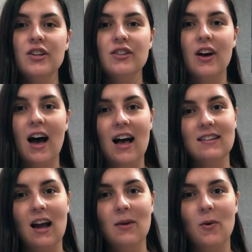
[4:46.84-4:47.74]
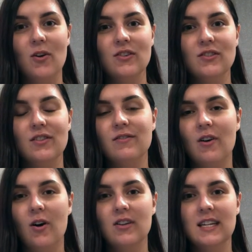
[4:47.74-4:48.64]
So as I was
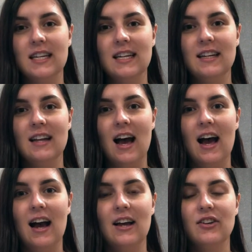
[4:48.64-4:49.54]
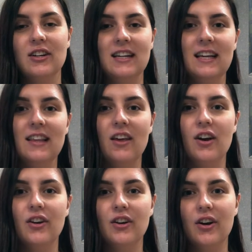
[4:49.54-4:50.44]
14, I could
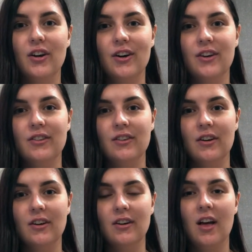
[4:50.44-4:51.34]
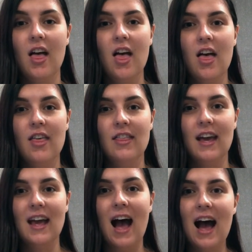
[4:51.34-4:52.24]
either go to
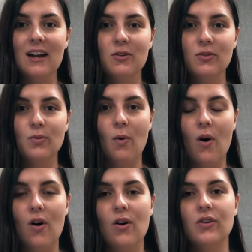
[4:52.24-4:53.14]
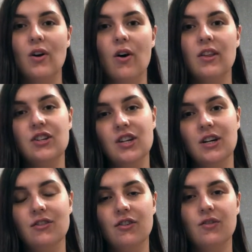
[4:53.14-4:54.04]
the adults ward or the
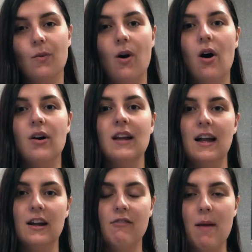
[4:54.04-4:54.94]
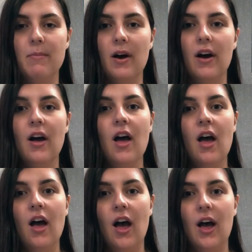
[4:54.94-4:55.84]
children's ward. And I remember
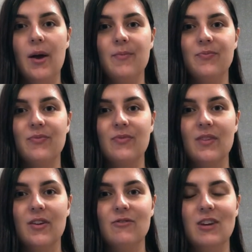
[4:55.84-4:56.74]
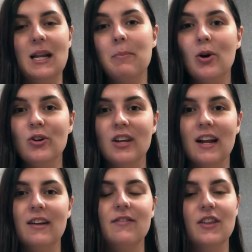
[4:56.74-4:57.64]
really
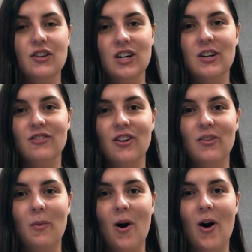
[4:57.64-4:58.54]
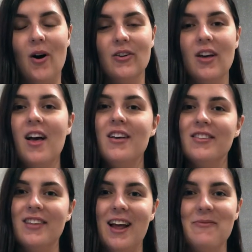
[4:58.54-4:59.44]
pushing for the children's ward
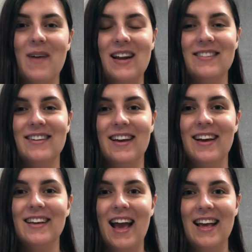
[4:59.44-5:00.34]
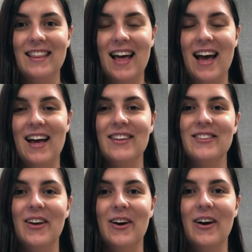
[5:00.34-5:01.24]
and managed to get in there.
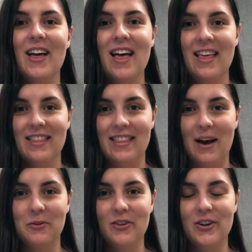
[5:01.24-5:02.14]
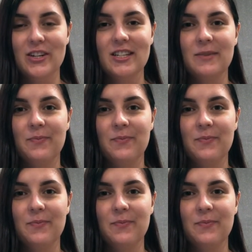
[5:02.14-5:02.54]
So that was good.